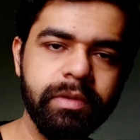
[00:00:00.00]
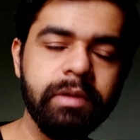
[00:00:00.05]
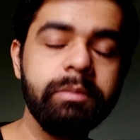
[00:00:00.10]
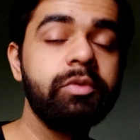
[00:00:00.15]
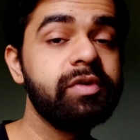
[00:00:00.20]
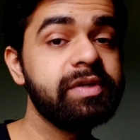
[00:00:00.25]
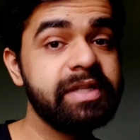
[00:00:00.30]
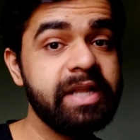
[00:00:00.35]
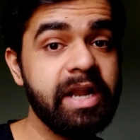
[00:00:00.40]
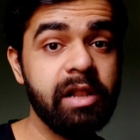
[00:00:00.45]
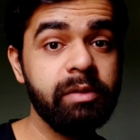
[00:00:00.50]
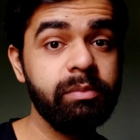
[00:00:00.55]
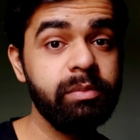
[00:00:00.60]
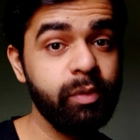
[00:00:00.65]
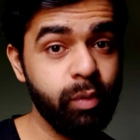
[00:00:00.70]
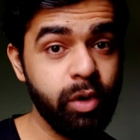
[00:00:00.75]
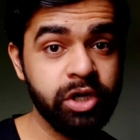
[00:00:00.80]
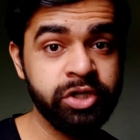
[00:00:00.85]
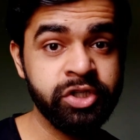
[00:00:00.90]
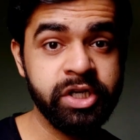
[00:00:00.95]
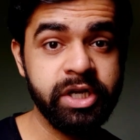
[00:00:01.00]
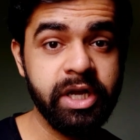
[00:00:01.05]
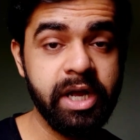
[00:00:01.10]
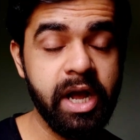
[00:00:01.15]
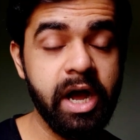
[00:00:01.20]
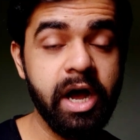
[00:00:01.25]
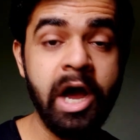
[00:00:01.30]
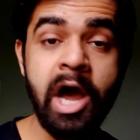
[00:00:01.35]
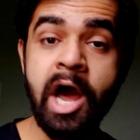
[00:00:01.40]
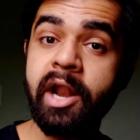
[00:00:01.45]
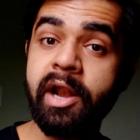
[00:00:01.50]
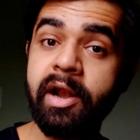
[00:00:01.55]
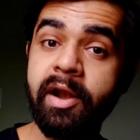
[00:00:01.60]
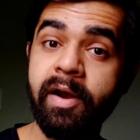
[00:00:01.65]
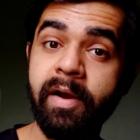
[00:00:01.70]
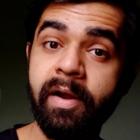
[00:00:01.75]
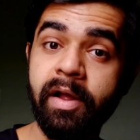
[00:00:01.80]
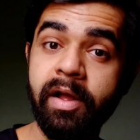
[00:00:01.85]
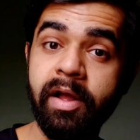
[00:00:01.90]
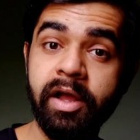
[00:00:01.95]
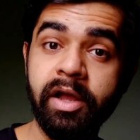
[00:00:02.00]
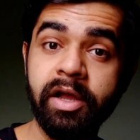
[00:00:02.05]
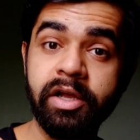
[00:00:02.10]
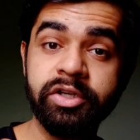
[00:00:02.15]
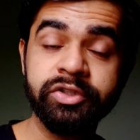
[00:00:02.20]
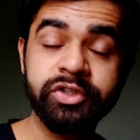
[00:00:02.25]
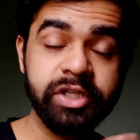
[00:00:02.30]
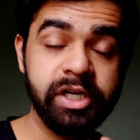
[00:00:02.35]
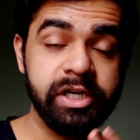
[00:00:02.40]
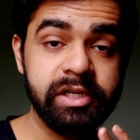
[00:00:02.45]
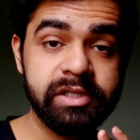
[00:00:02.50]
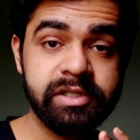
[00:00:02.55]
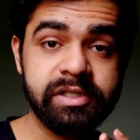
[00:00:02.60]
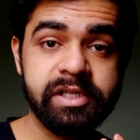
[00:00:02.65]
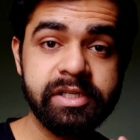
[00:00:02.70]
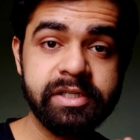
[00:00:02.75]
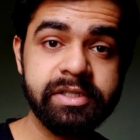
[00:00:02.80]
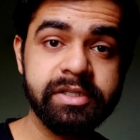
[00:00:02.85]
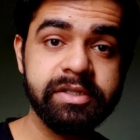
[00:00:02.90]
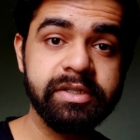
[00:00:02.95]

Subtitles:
The movies that I'll be watching are Schindler's List,